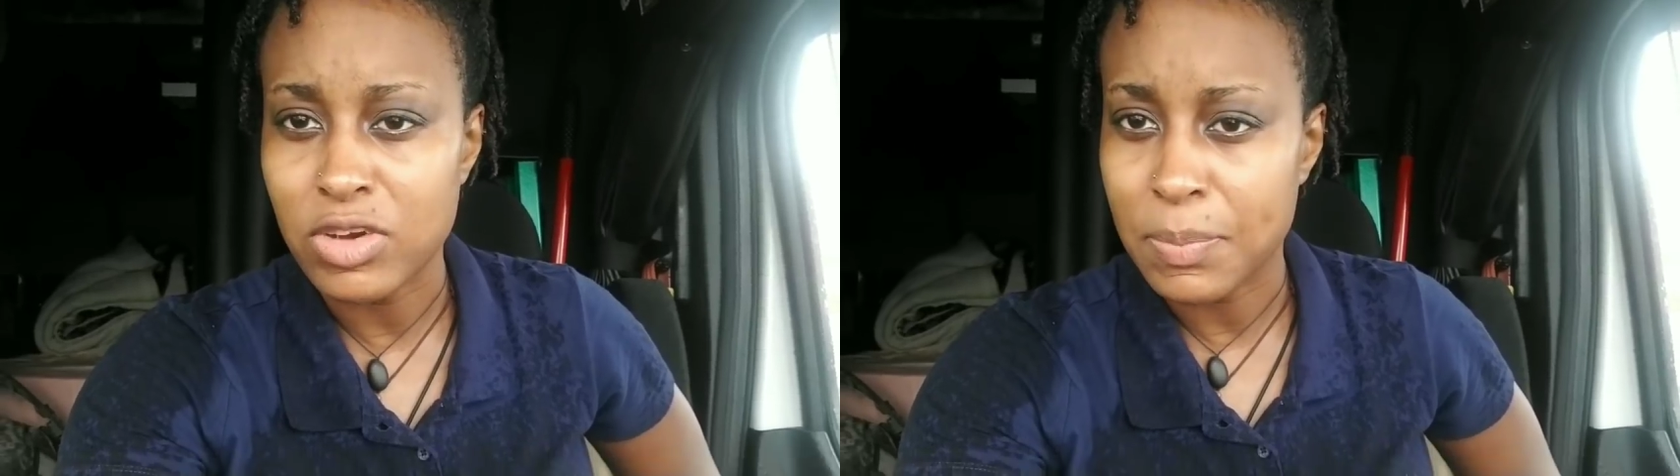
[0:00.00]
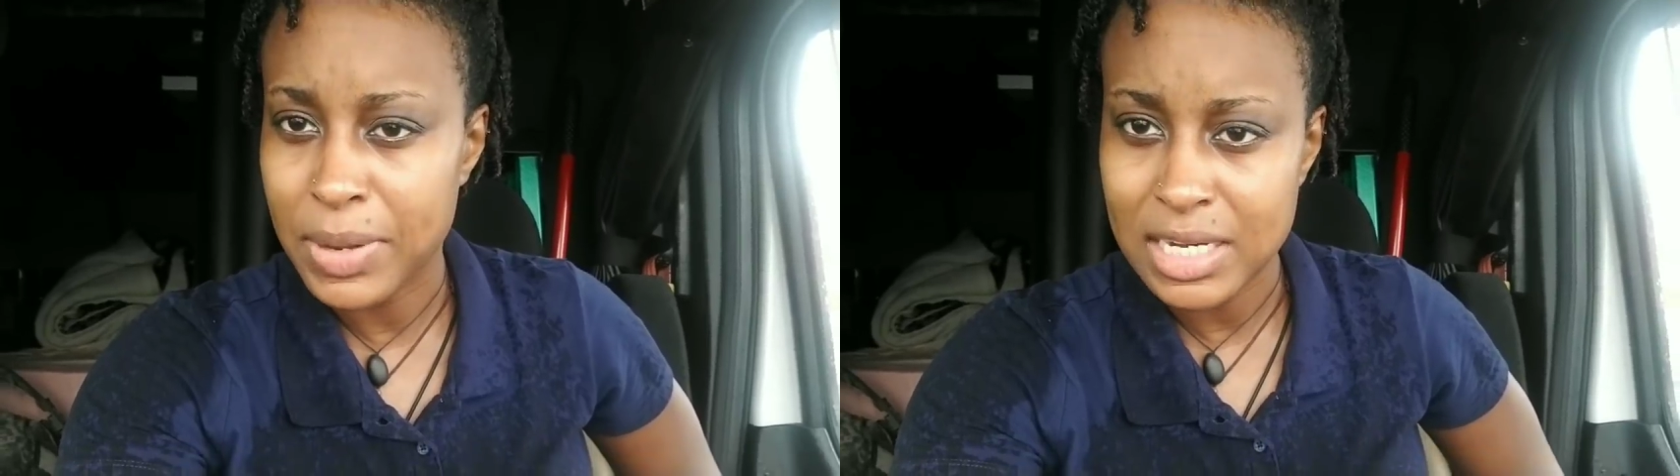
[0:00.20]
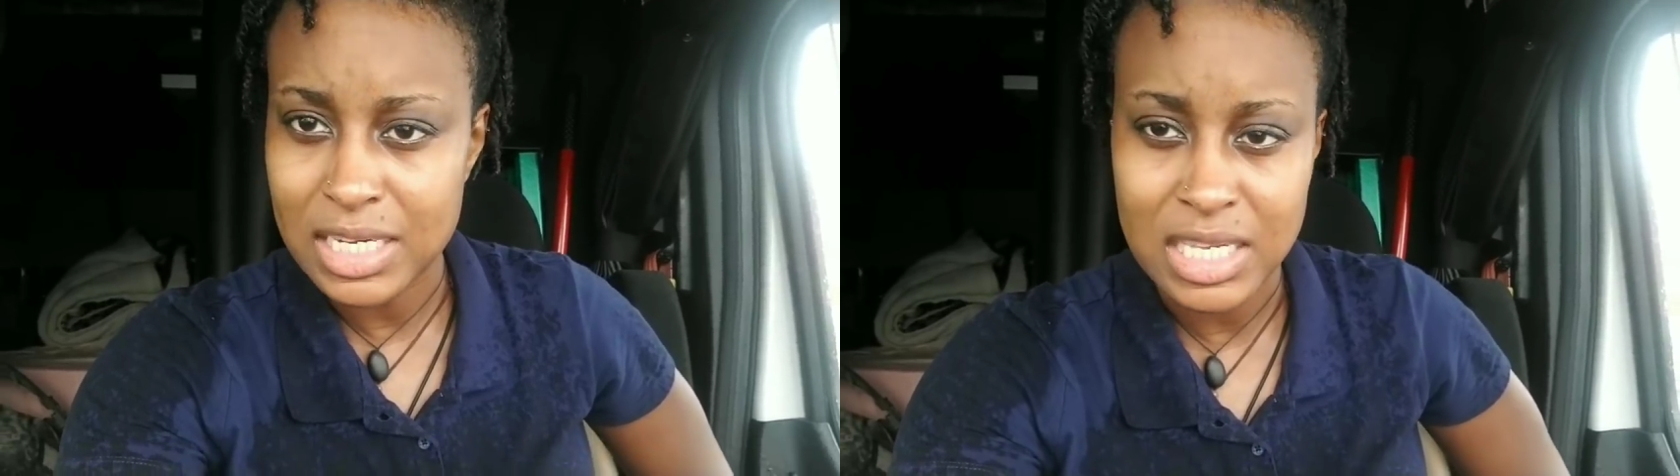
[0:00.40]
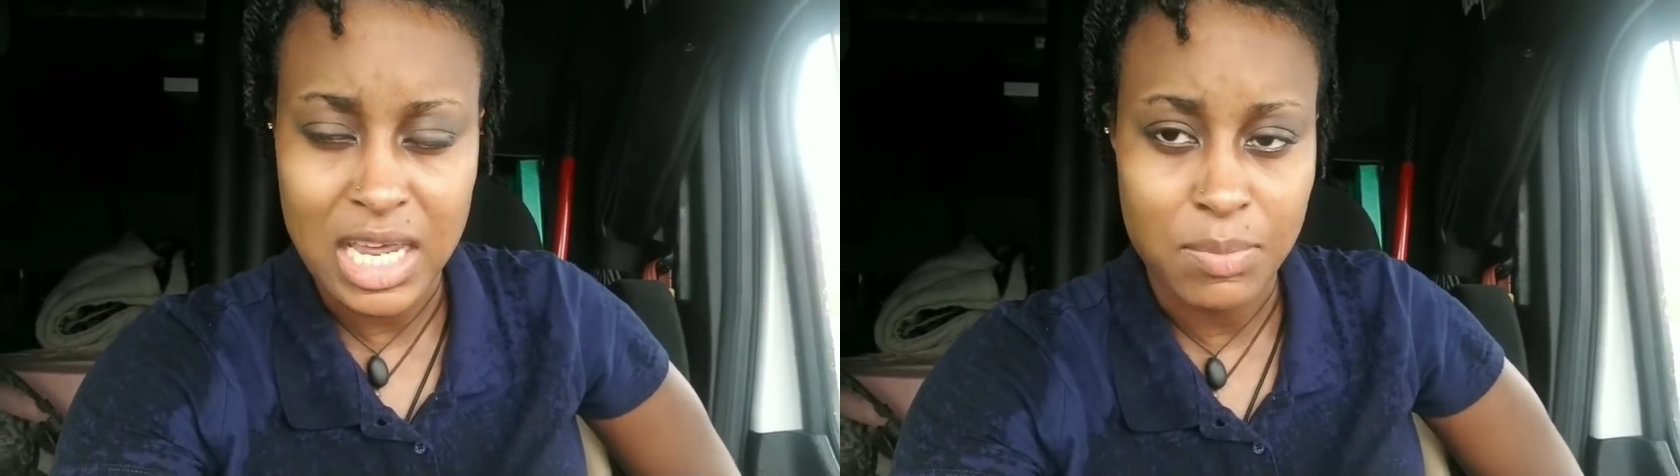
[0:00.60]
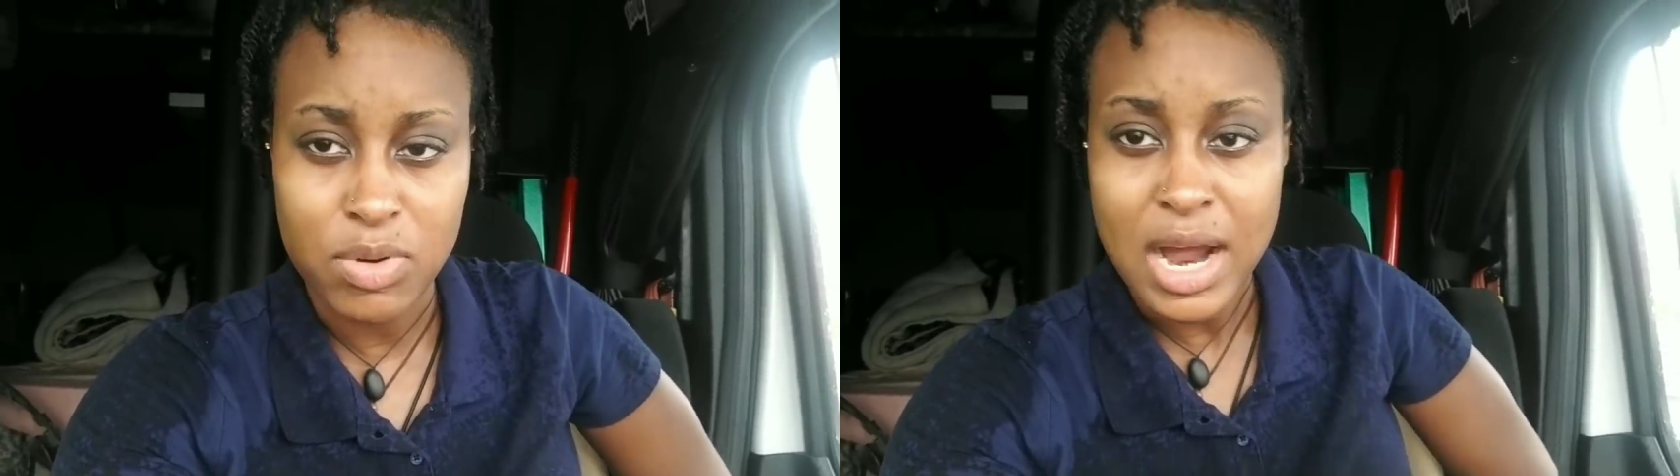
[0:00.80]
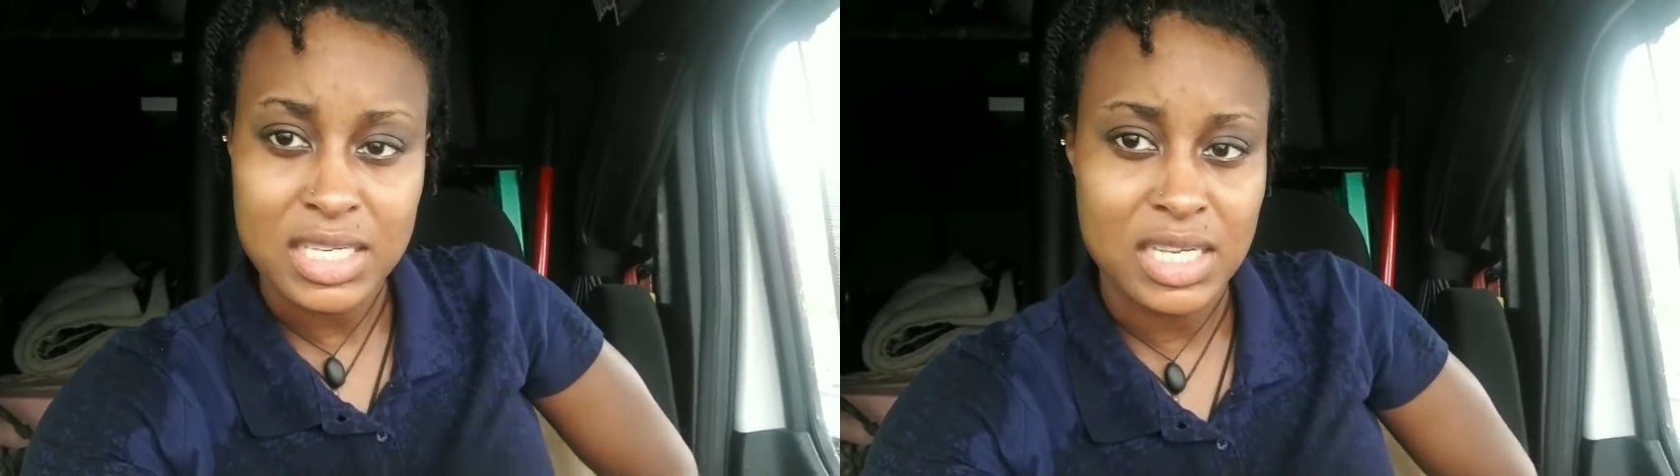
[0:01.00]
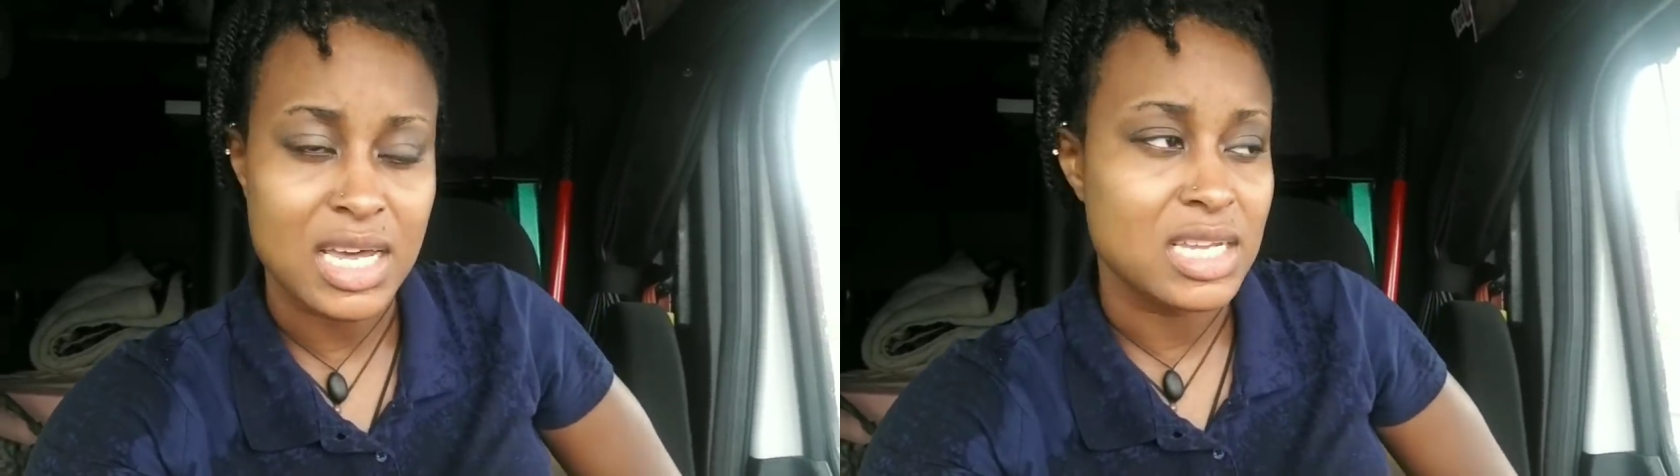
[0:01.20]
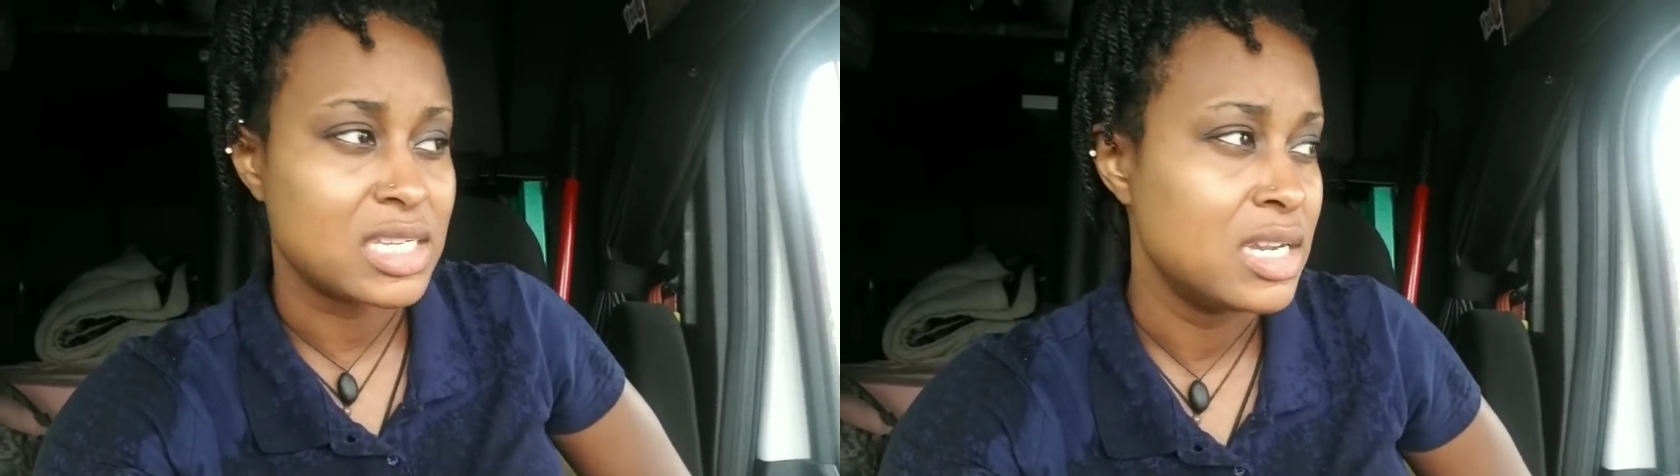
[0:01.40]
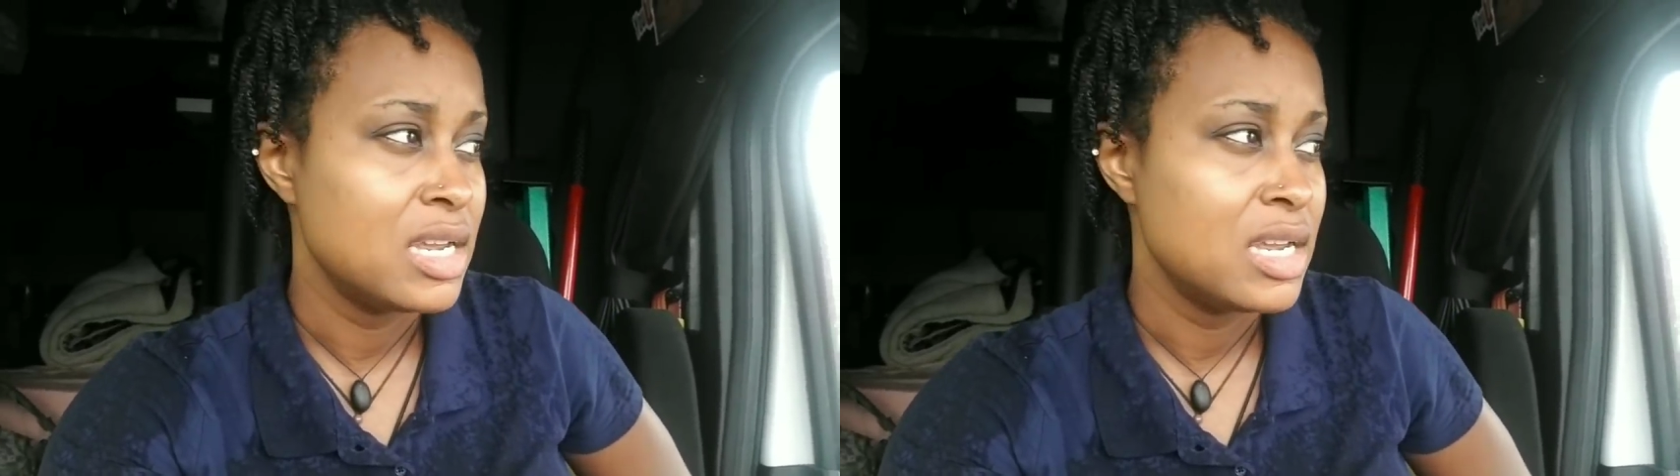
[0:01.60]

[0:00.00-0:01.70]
repeat the same process.